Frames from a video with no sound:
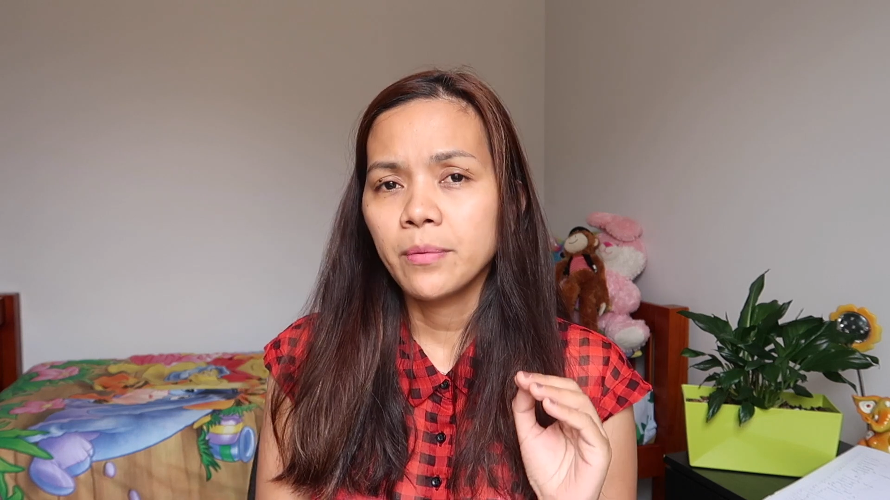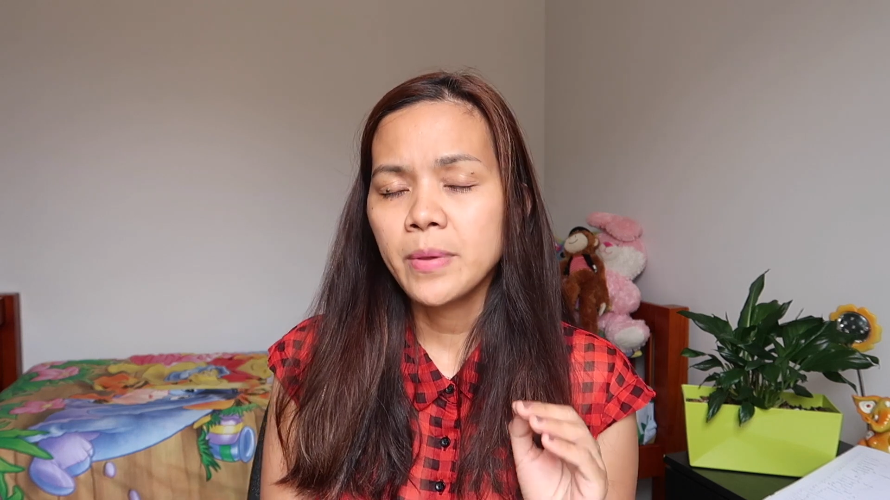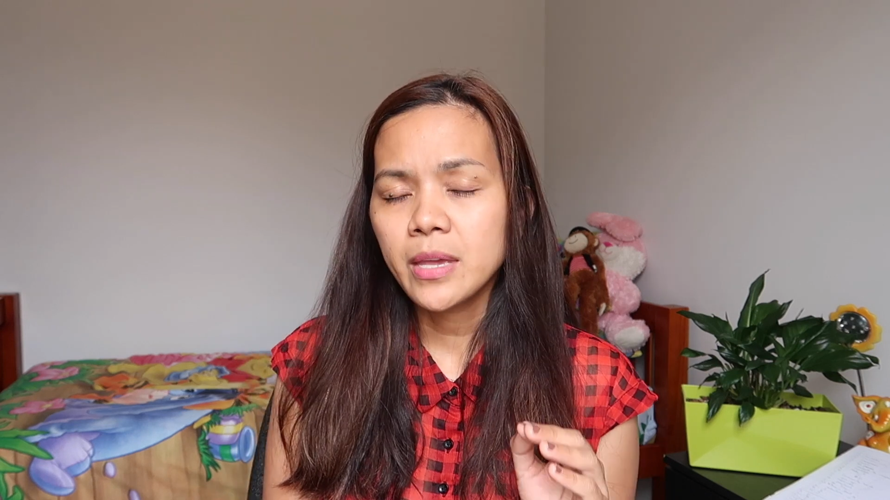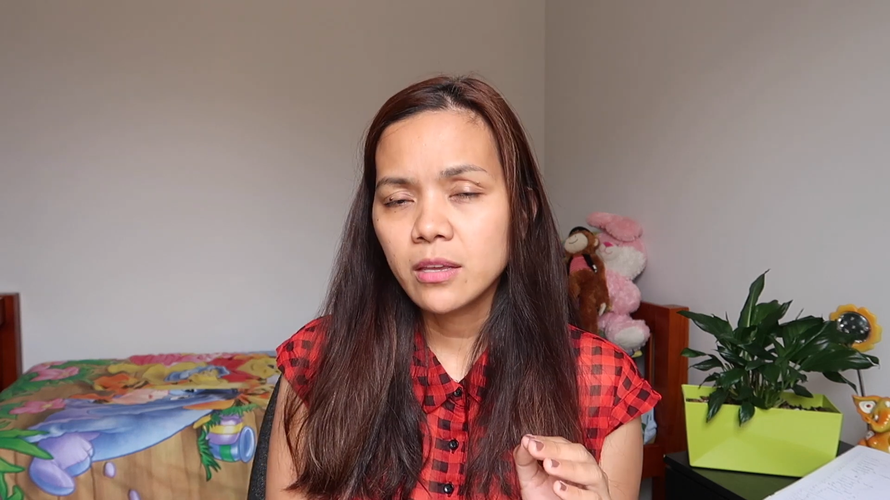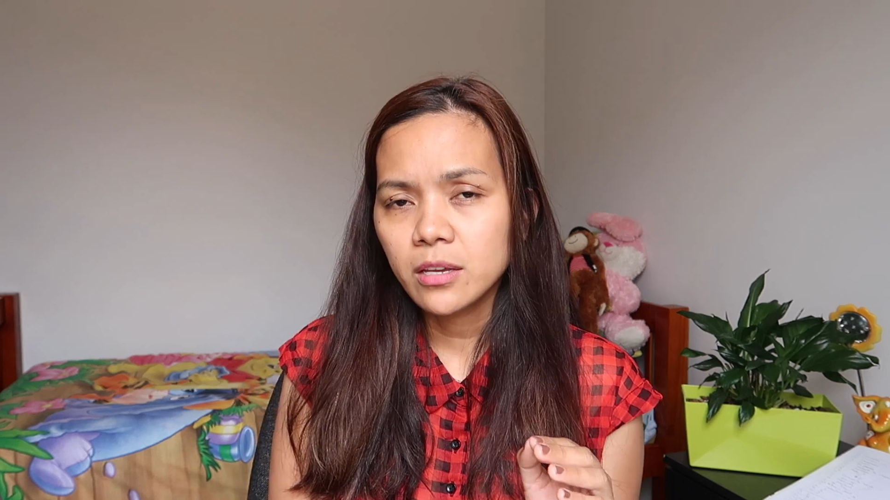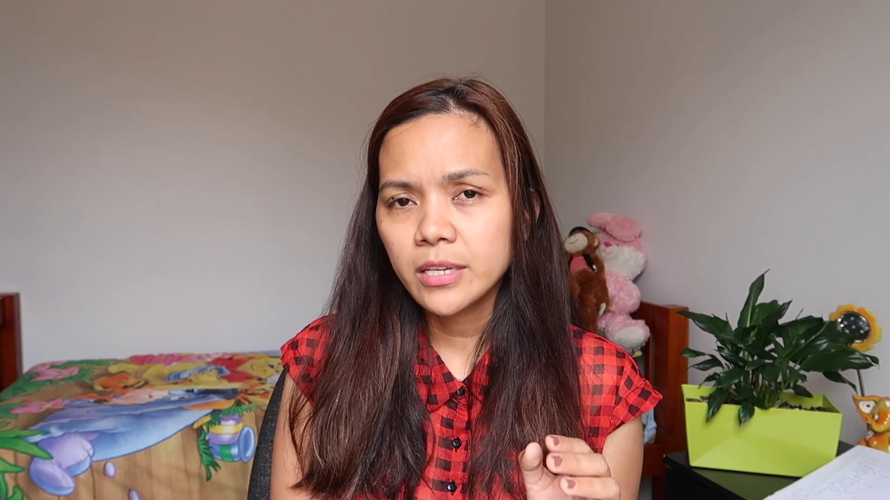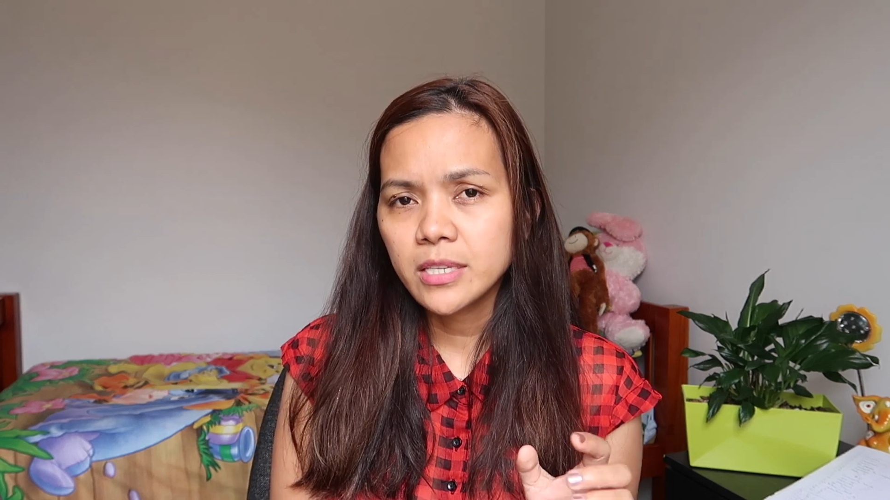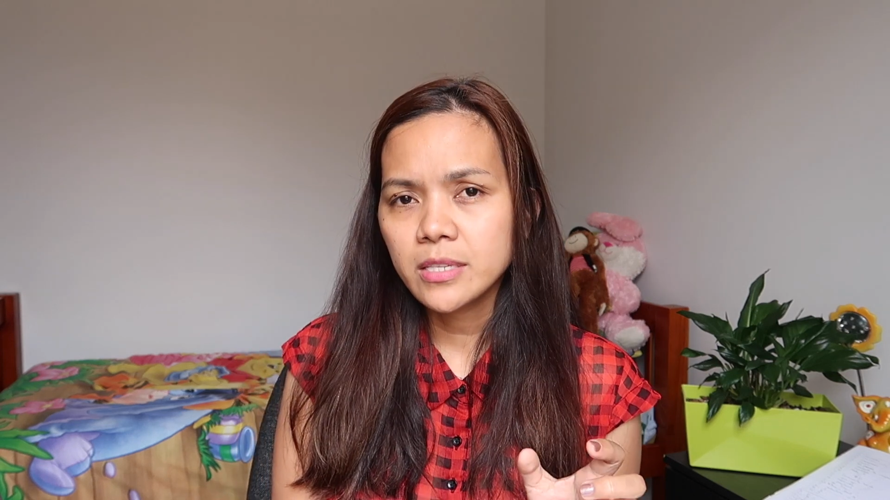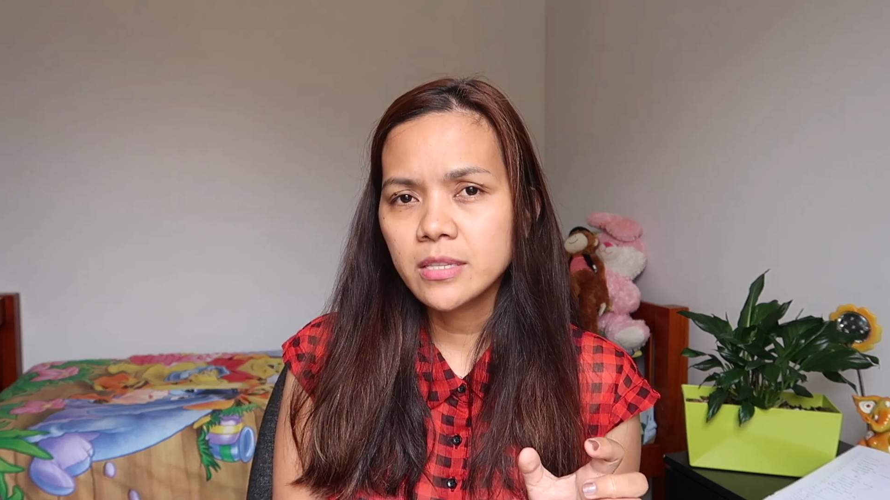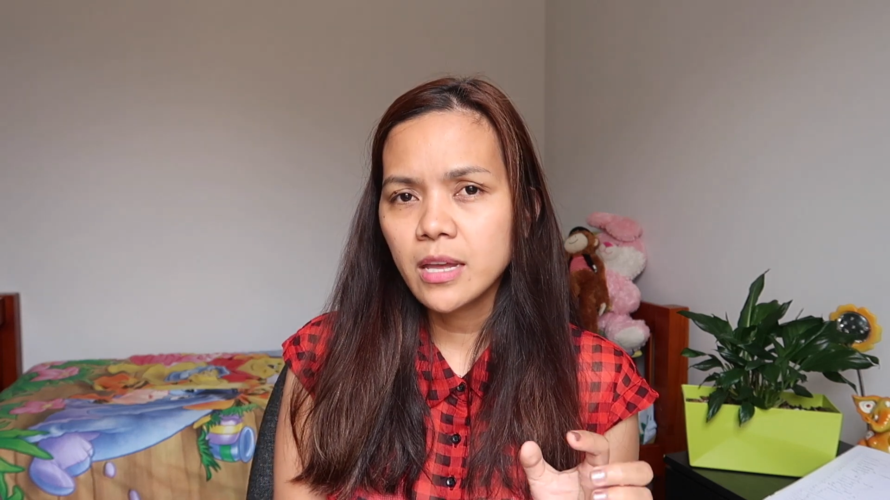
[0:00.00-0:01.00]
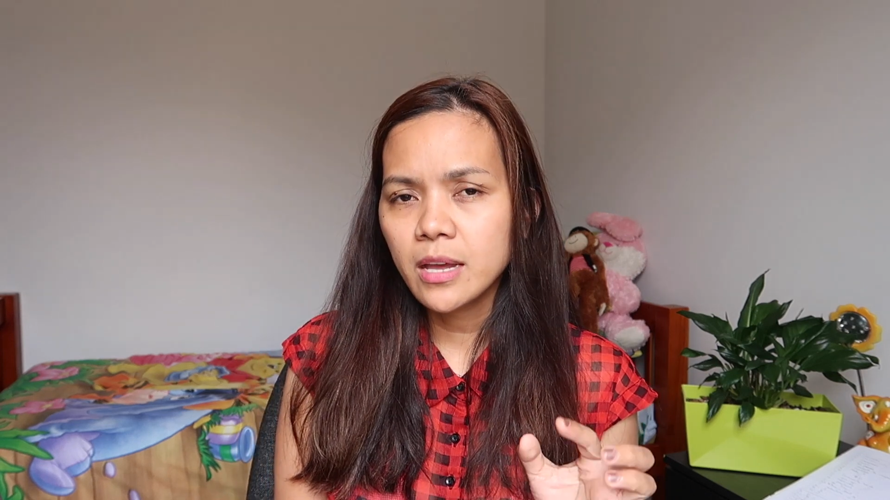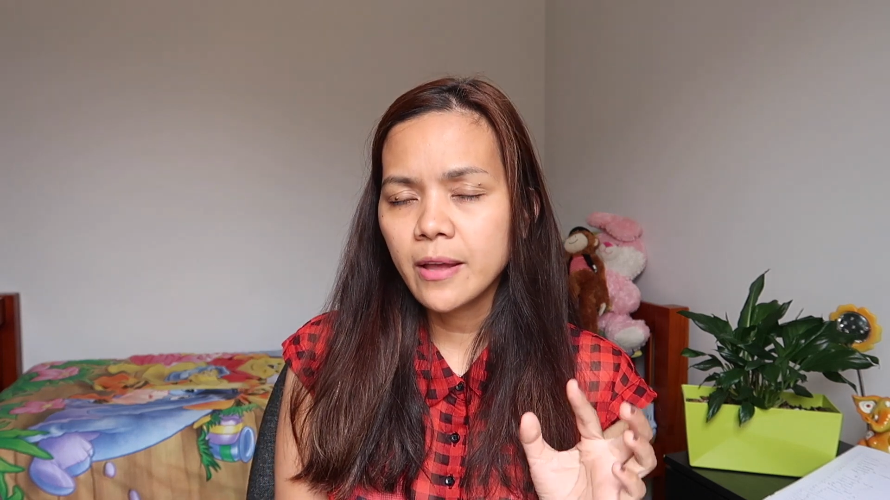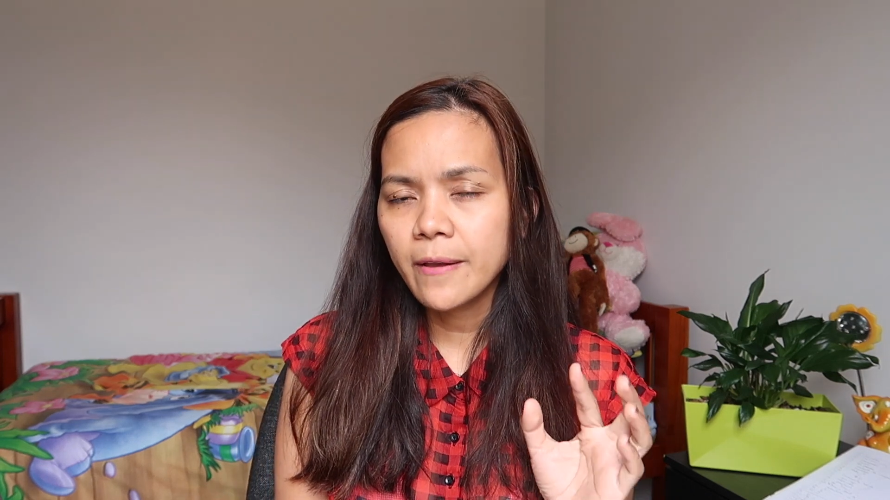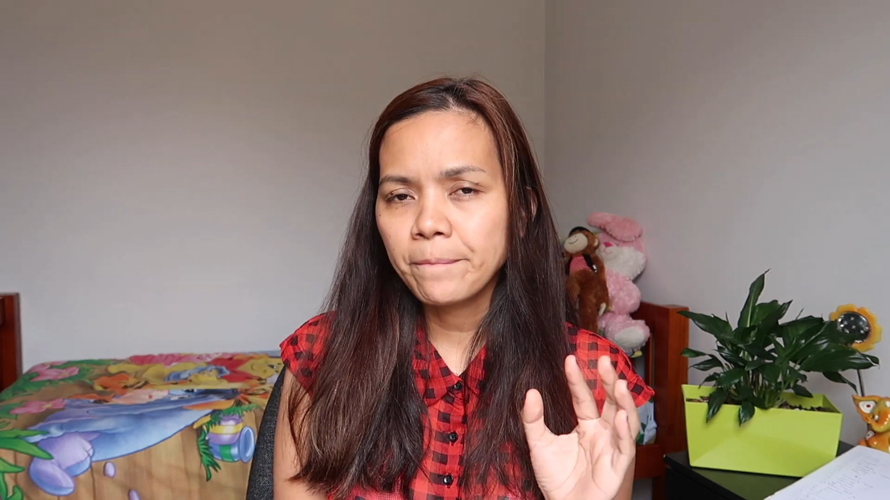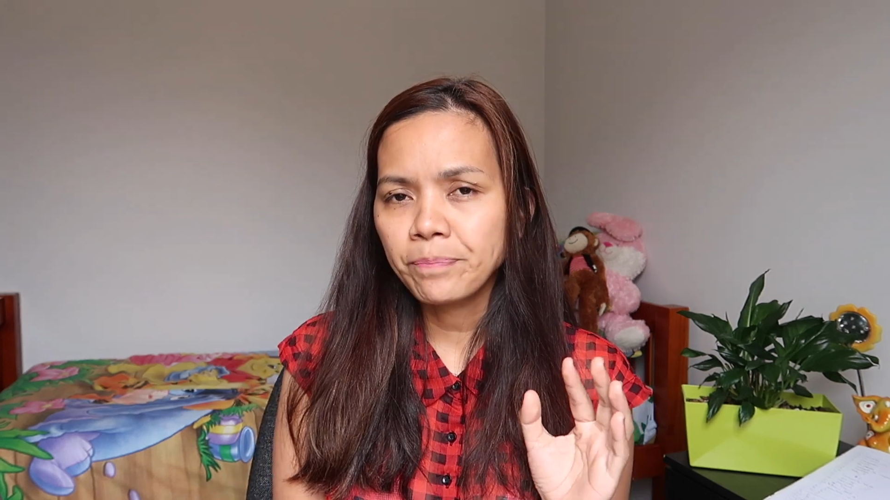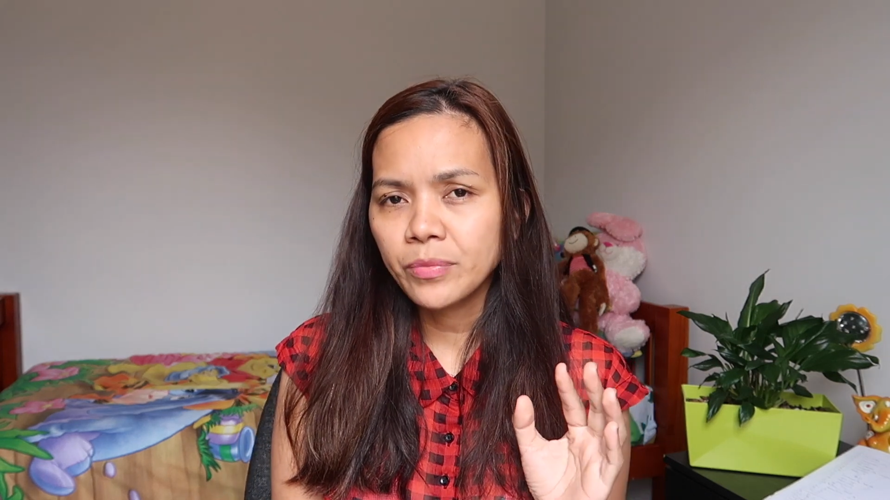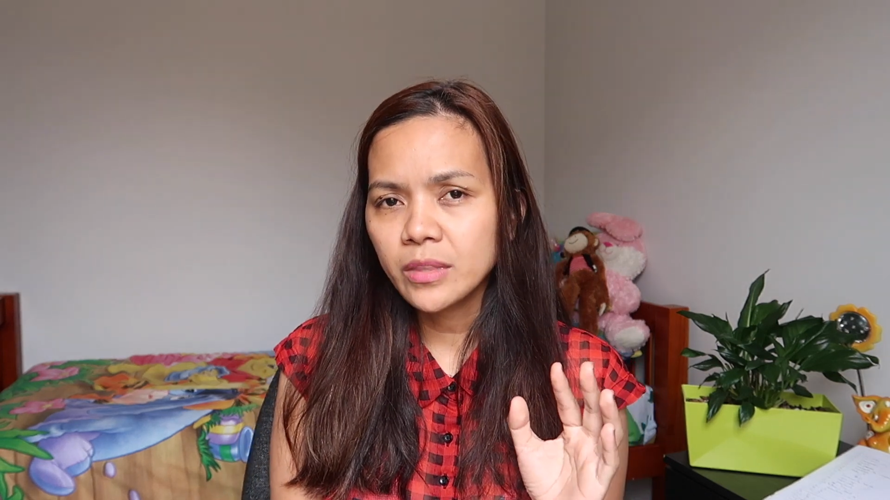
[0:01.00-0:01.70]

because the